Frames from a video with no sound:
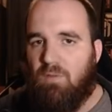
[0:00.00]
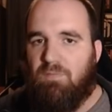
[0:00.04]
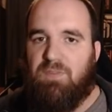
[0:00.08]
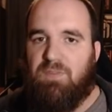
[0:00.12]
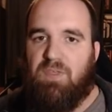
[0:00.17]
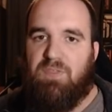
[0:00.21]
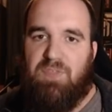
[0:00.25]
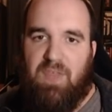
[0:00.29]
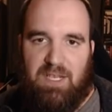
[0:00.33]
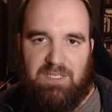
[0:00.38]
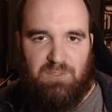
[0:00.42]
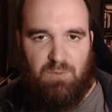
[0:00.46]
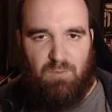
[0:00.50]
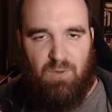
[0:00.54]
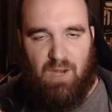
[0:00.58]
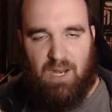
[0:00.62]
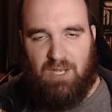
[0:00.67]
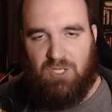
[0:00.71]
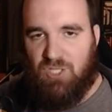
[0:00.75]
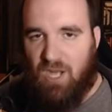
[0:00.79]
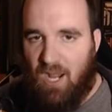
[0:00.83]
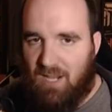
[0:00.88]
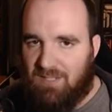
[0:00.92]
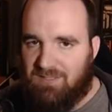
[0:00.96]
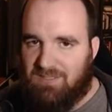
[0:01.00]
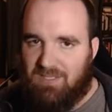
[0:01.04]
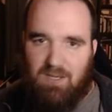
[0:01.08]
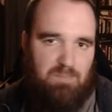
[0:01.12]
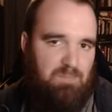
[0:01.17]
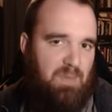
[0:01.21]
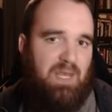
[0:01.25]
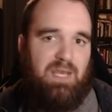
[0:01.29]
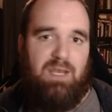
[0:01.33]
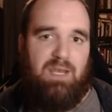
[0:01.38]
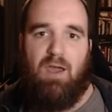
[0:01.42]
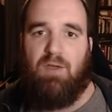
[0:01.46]
of the things that Rian Johnson
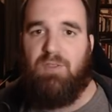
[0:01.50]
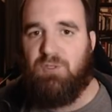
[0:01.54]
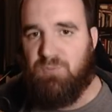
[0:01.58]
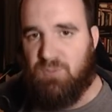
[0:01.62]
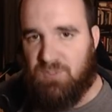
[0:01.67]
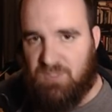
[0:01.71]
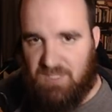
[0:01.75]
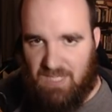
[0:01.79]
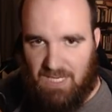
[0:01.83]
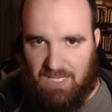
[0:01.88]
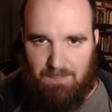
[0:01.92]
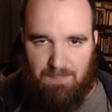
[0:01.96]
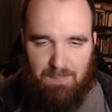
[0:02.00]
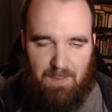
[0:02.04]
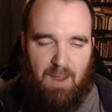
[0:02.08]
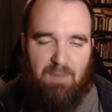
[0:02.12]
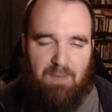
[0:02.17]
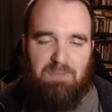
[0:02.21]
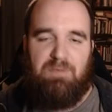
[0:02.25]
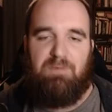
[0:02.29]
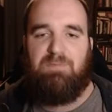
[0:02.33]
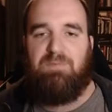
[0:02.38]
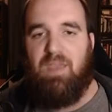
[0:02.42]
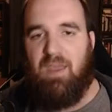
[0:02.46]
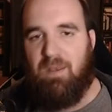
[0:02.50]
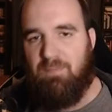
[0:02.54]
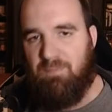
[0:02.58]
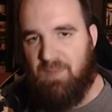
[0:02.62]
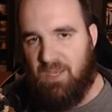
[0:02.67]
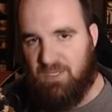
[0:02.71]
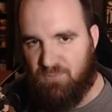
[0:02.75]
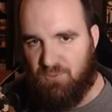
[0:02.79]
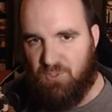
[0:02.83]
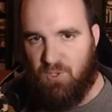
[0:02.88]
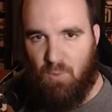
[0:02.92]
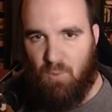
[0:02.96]
and many others were saying about the fan
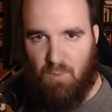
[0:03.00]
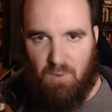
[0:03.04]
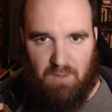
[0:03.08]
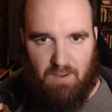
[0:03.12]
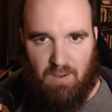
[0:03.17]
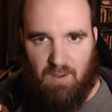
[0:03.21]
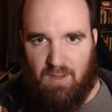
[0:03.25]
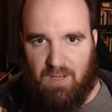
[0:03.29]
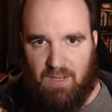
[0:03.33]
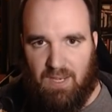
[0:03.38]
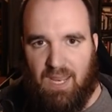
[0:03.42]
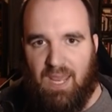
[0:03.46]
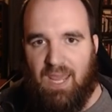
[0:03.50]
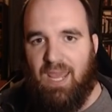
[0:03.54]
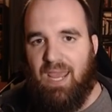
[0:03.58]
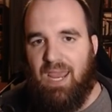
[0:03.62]
base were going on.